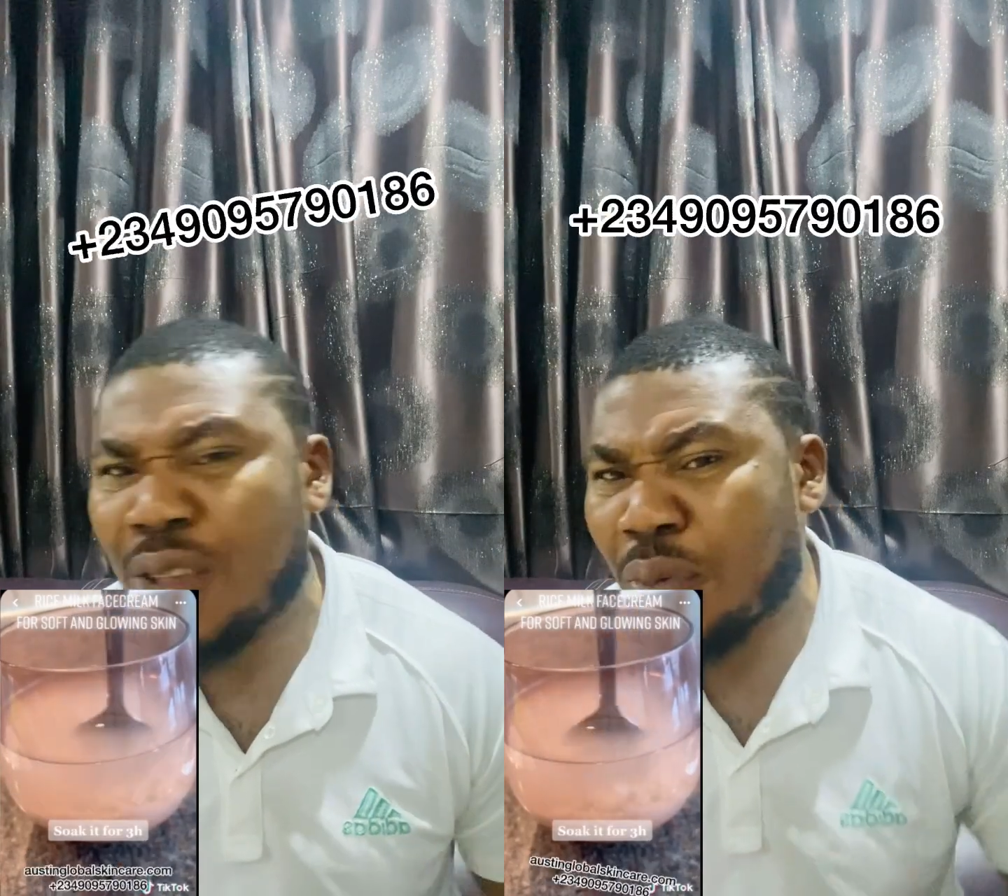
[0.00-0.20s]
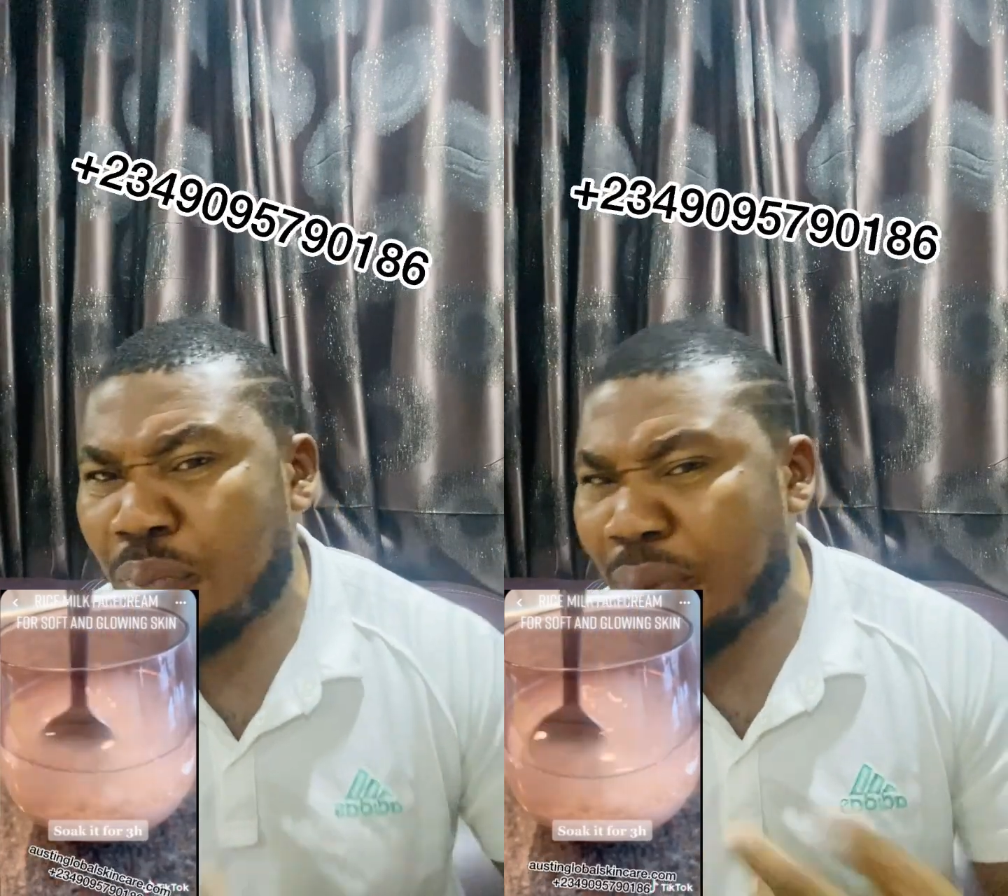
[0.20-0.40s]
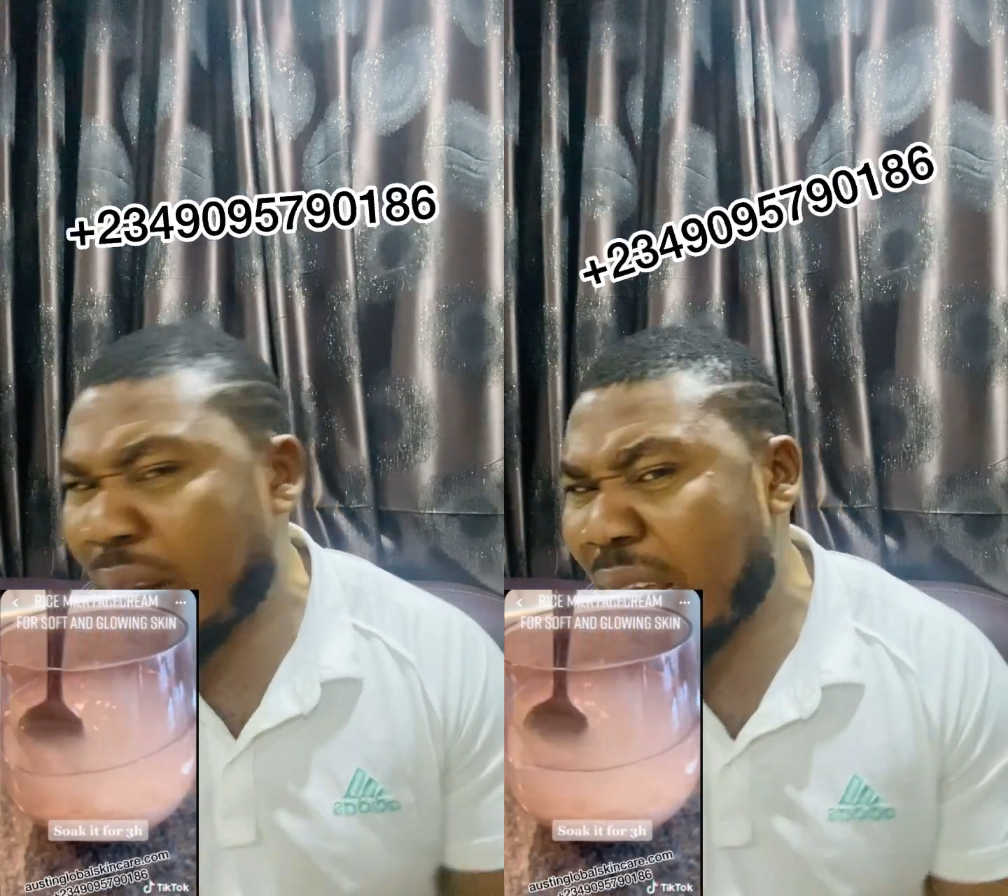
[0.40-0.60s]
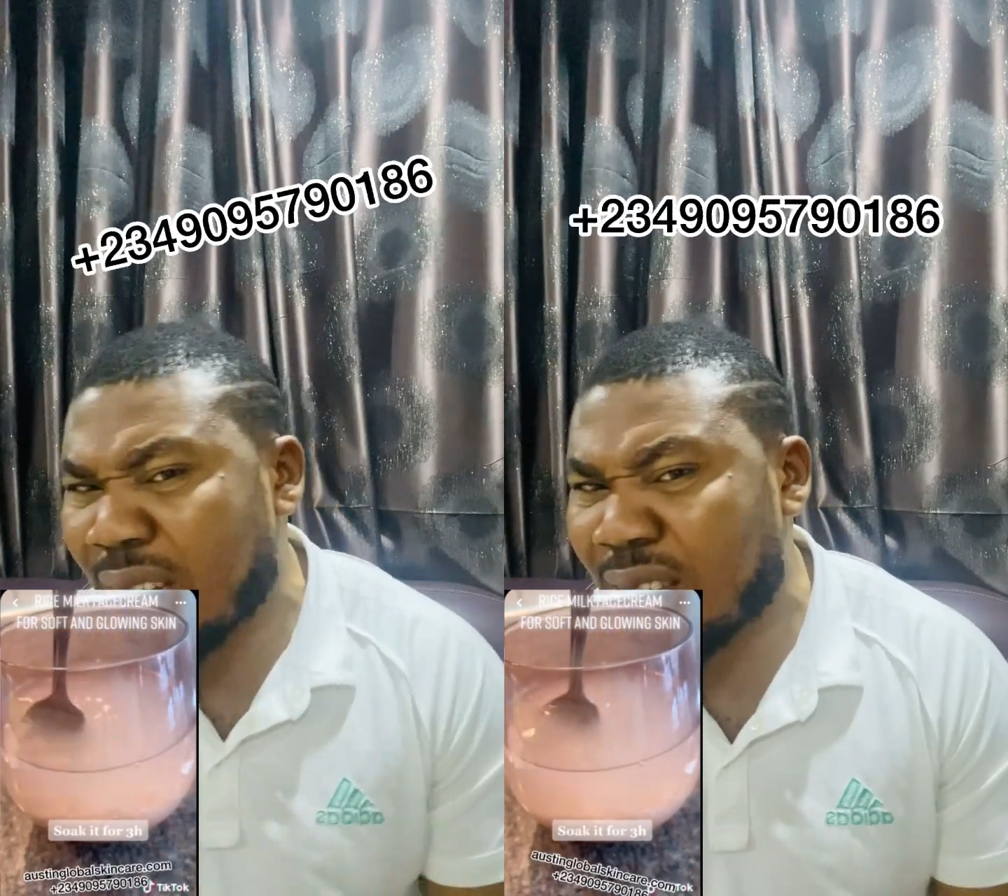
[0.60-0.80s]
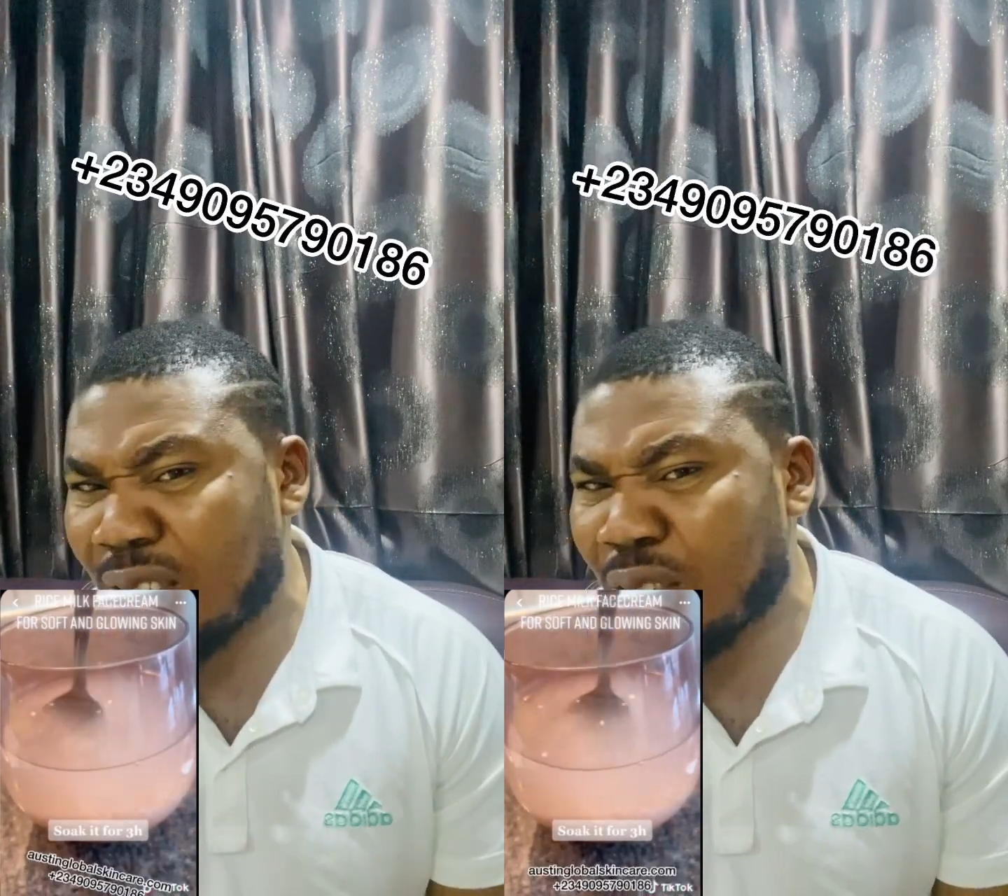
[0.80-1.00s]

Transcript: You blend.